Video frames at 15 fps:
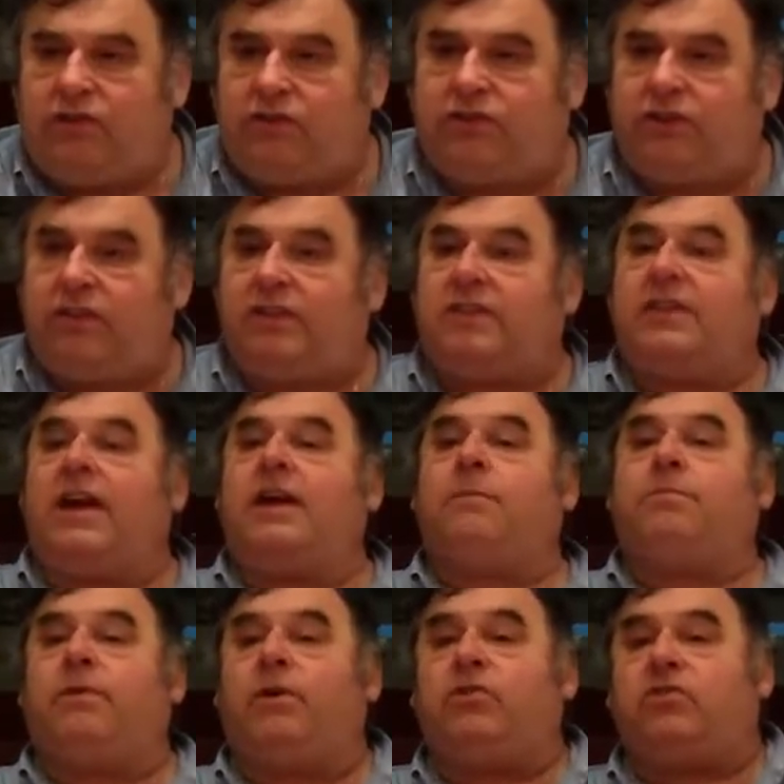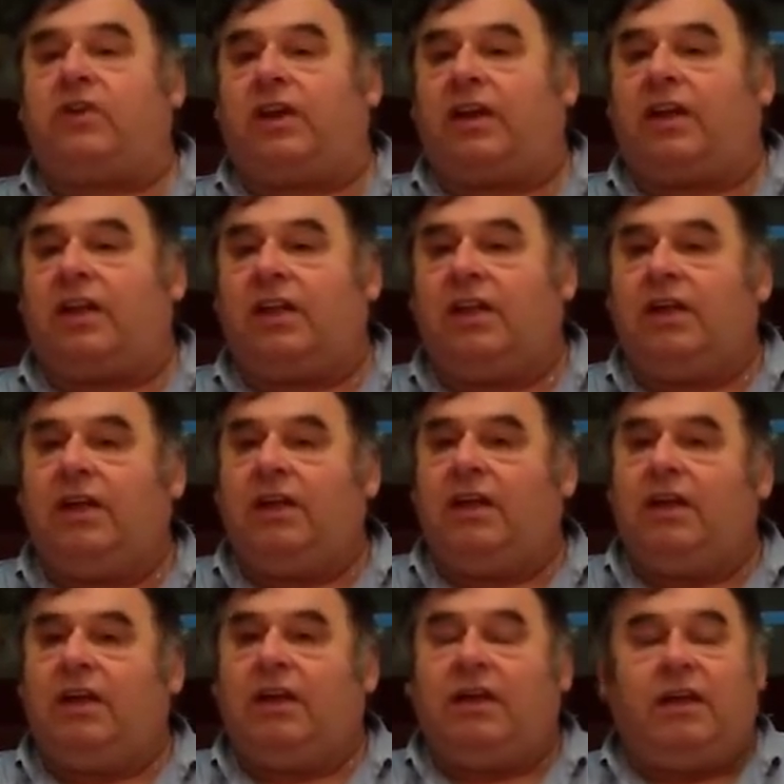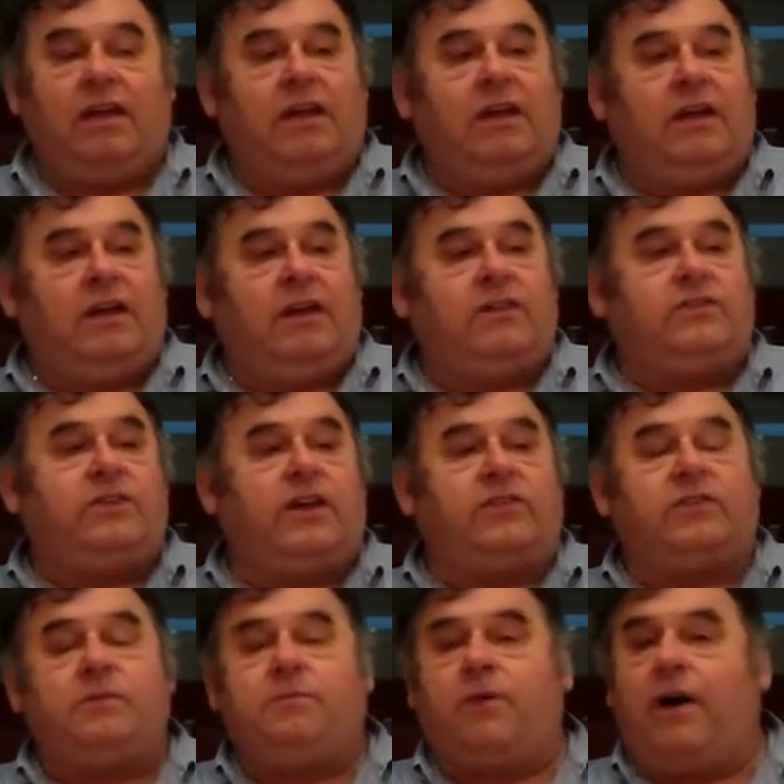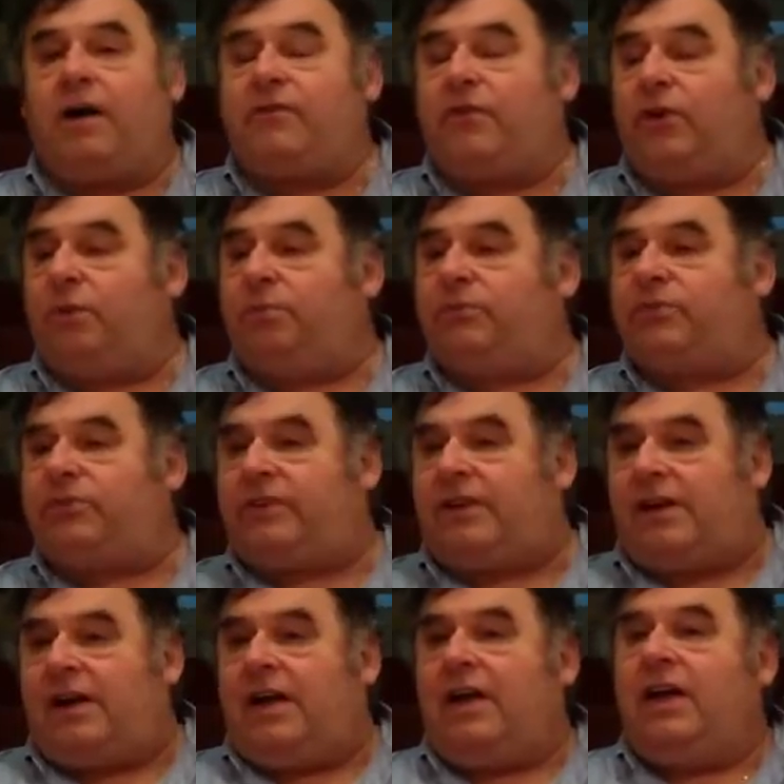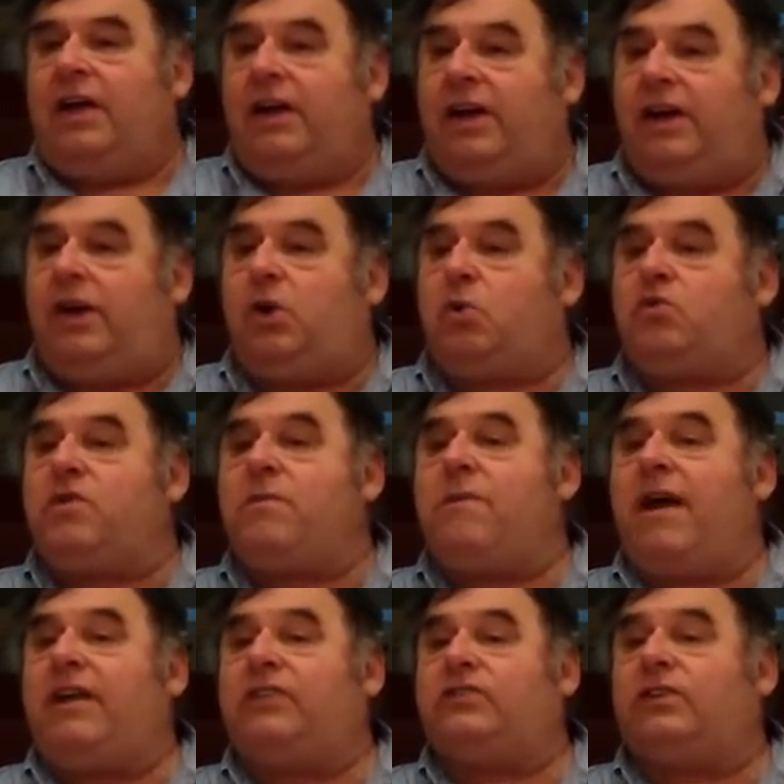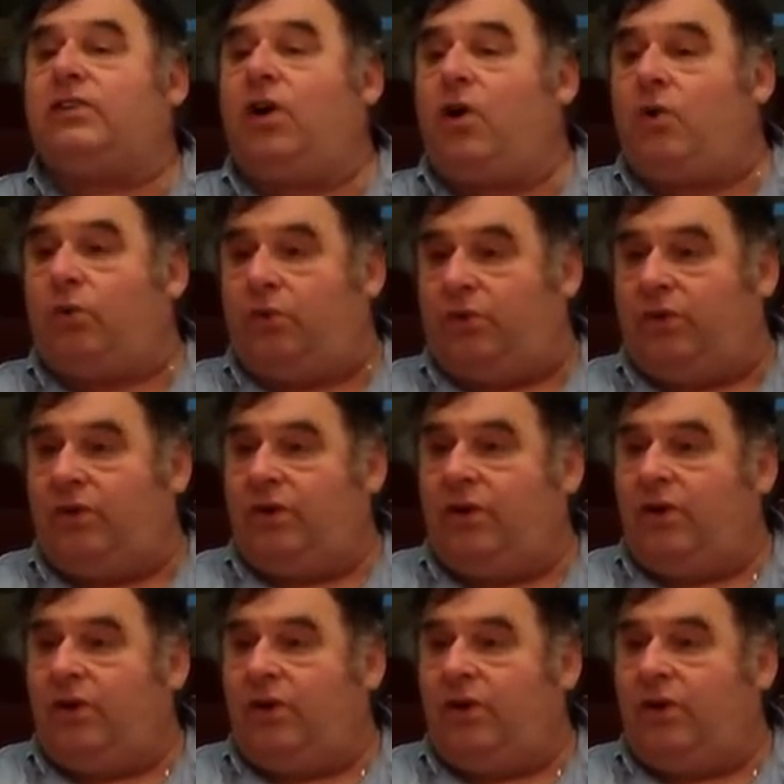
as you see the day approaching. It says in Proverbs, He who remains alone